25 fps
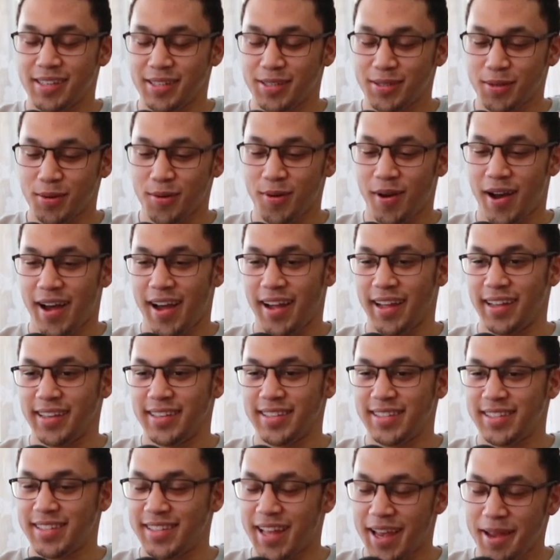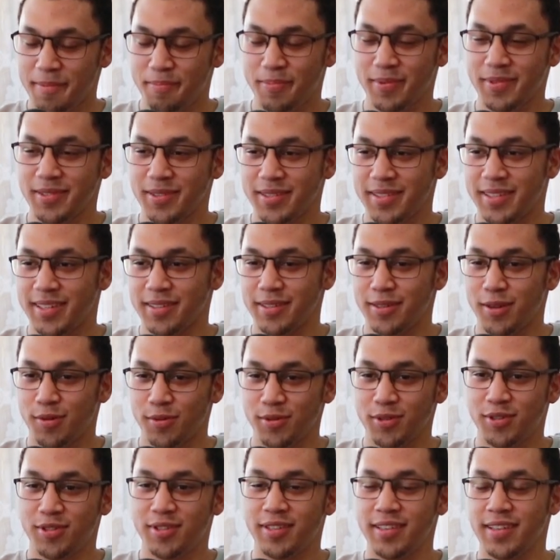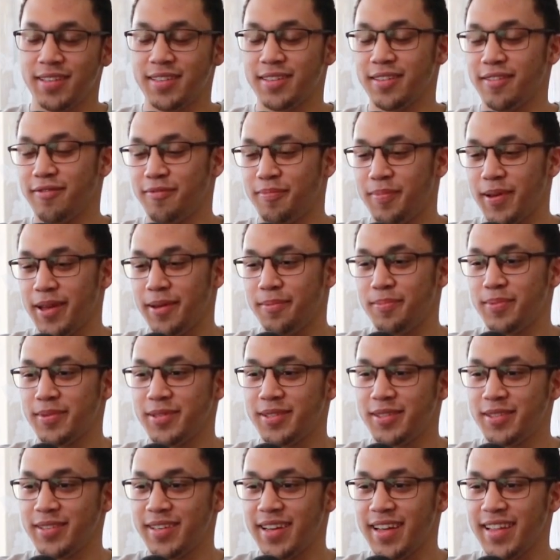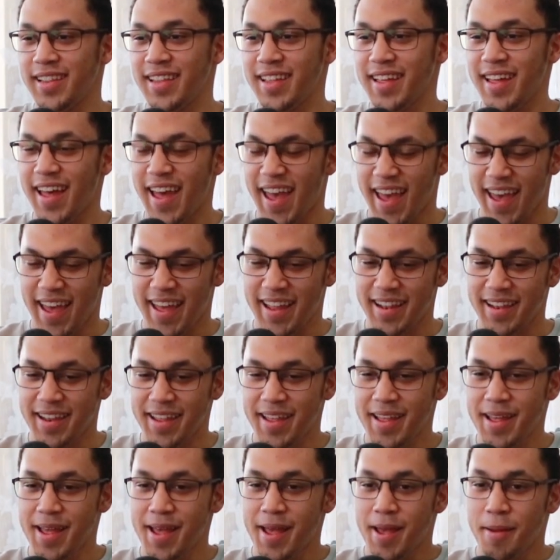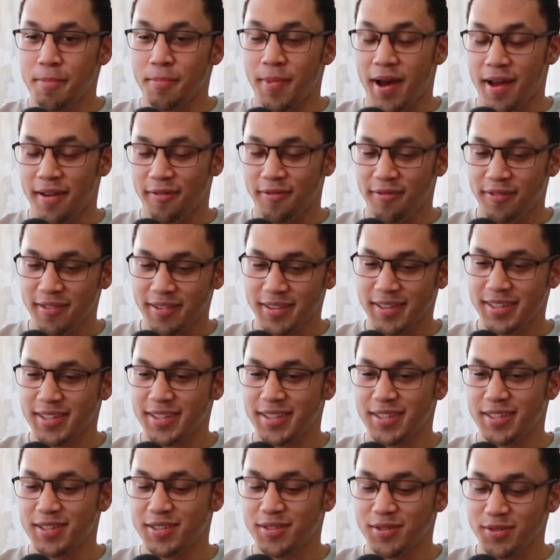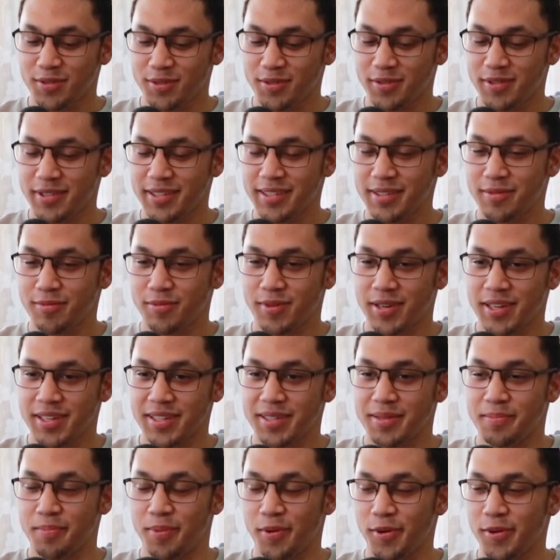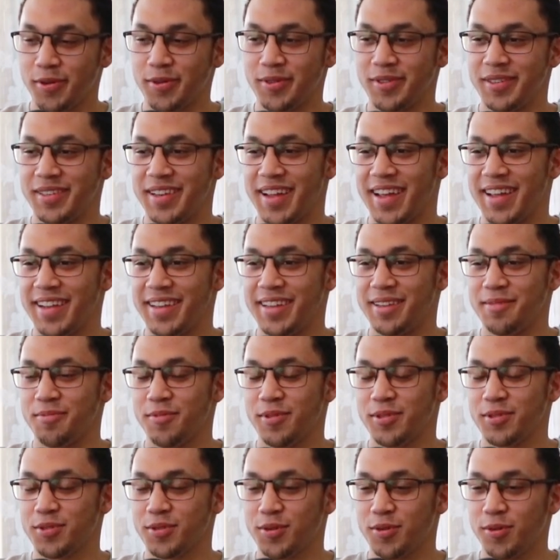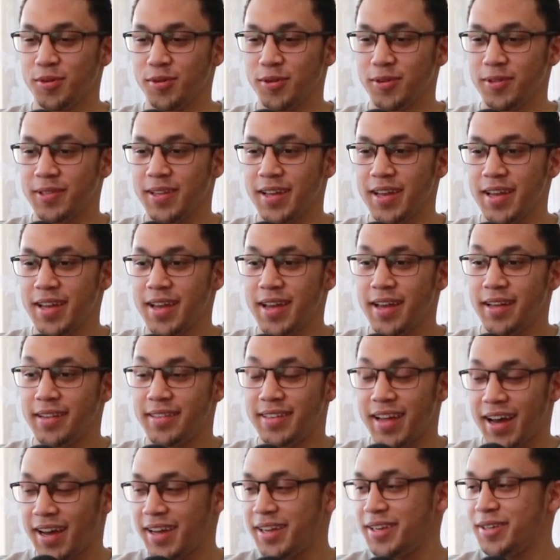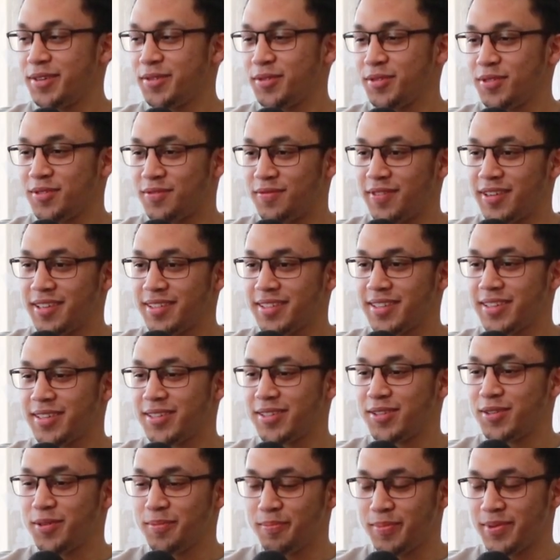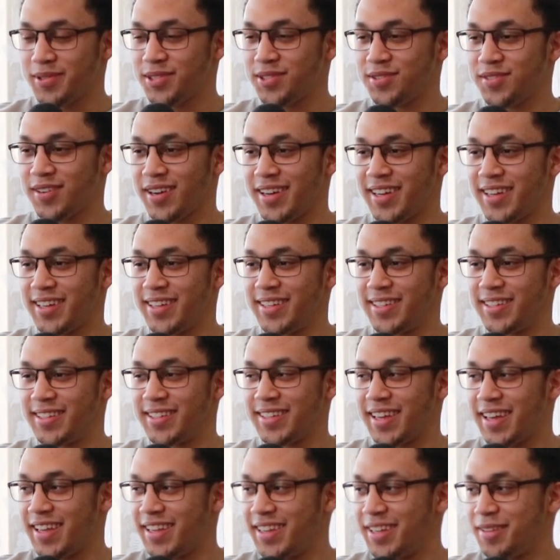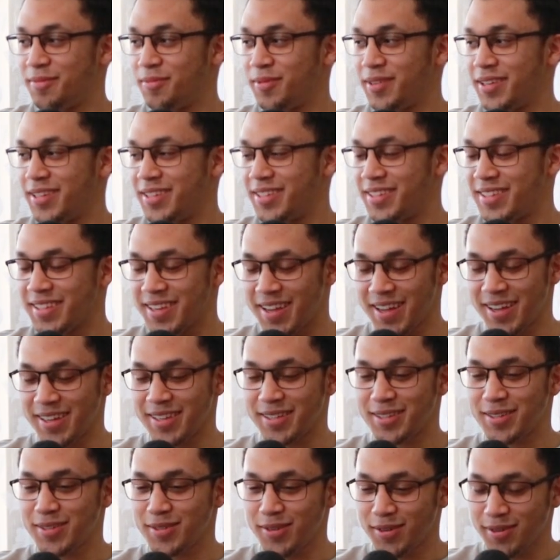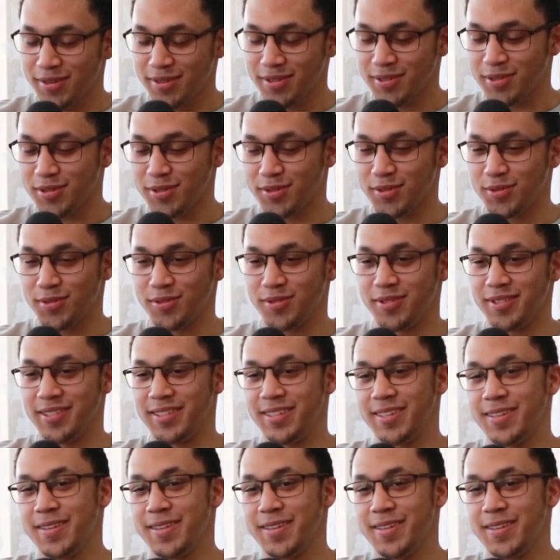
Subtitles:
So I stapled those sheets of paper together, and my first story was born, and it was called Dinos versus Super Strikers, and it was a soccer story.